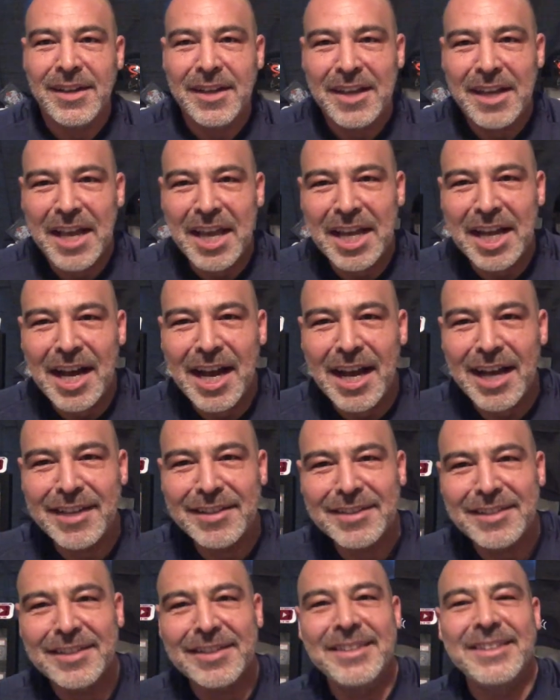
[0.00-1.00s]
Hey
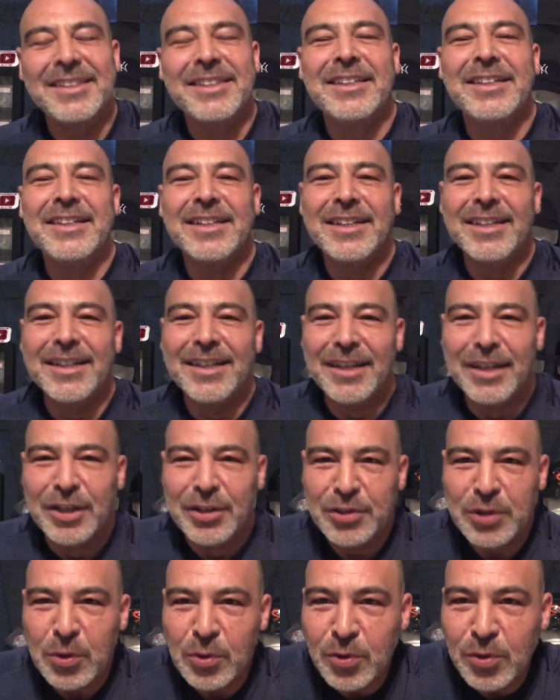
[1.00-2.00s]
guys.
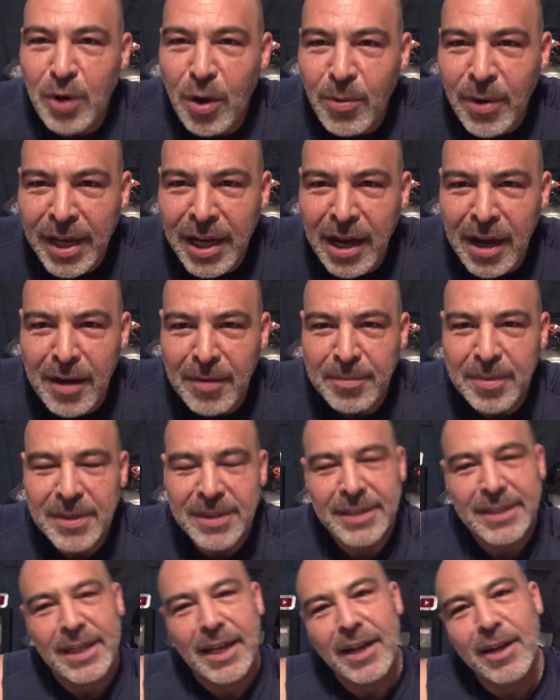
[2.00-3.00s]
So growing up,
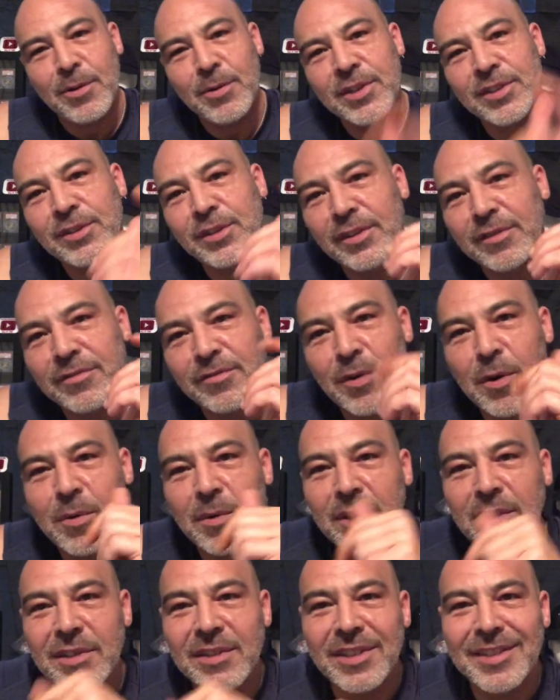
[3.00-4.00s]
I always looked
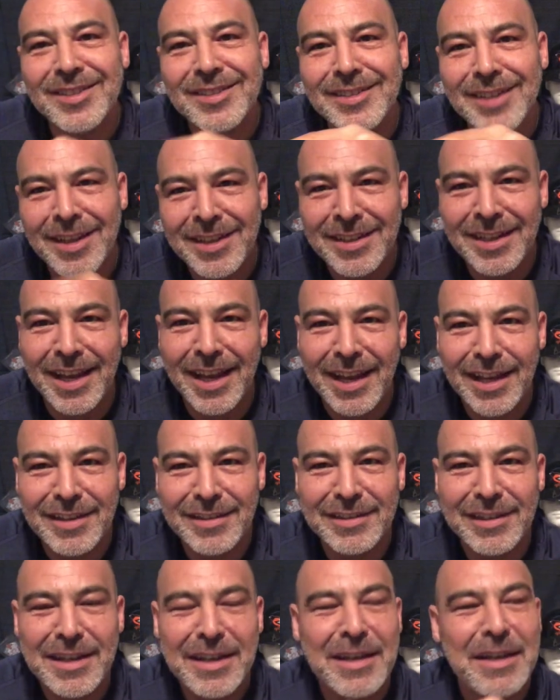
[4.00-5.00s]
forward to
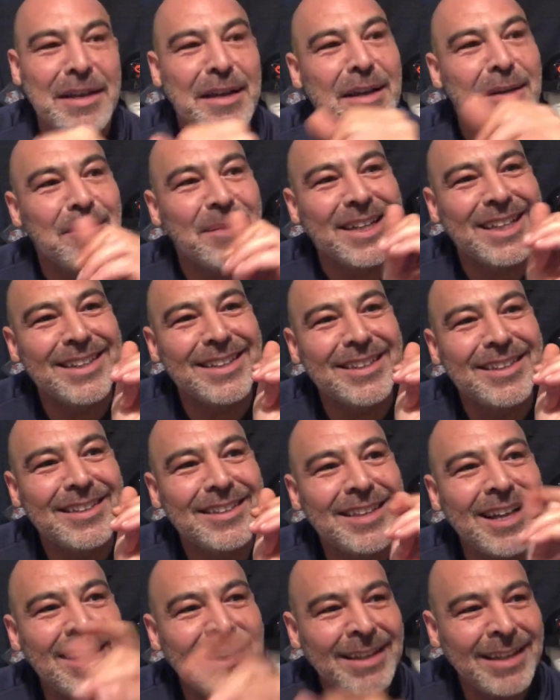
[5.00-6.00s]
Sundays because
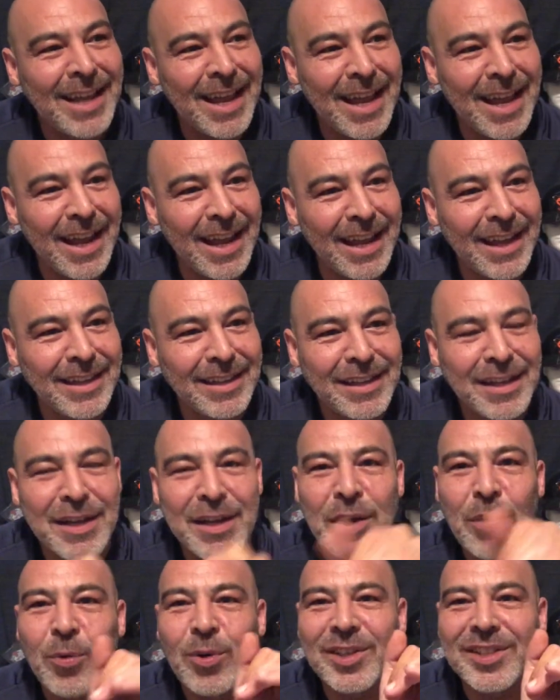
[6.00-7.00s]
Sunday
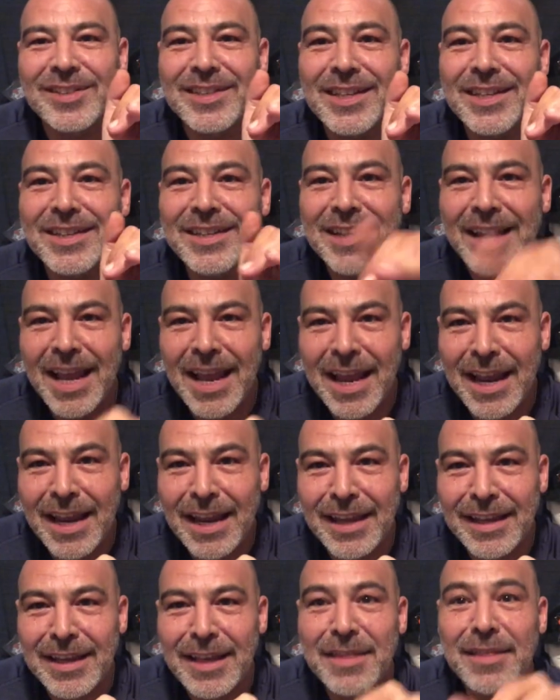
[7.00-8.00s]
was the
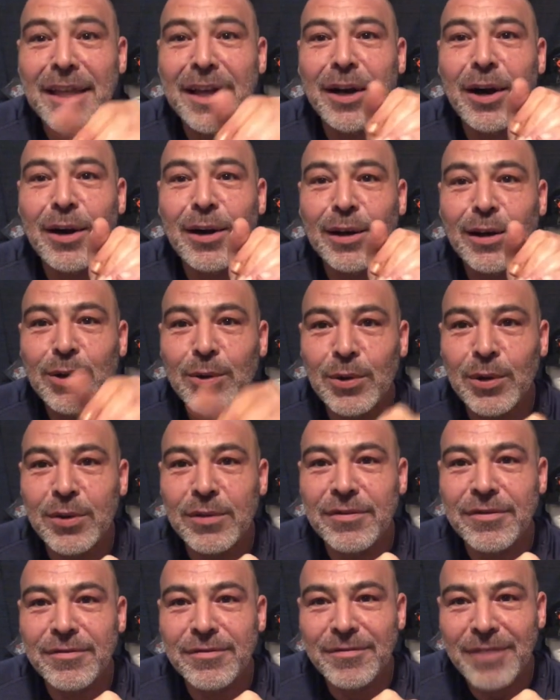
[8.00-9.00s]
day that our local
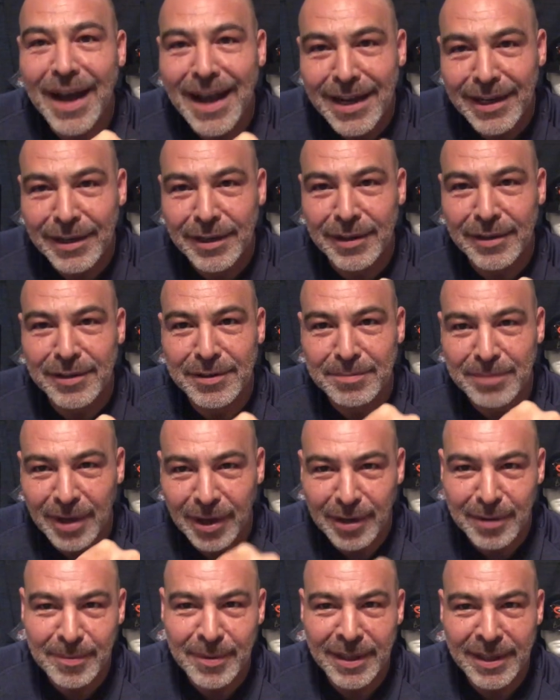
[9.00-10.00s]
fire
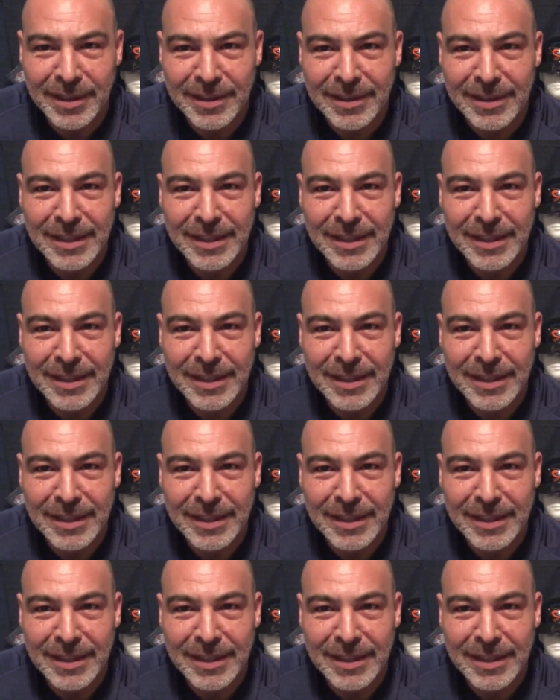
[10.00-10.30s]
department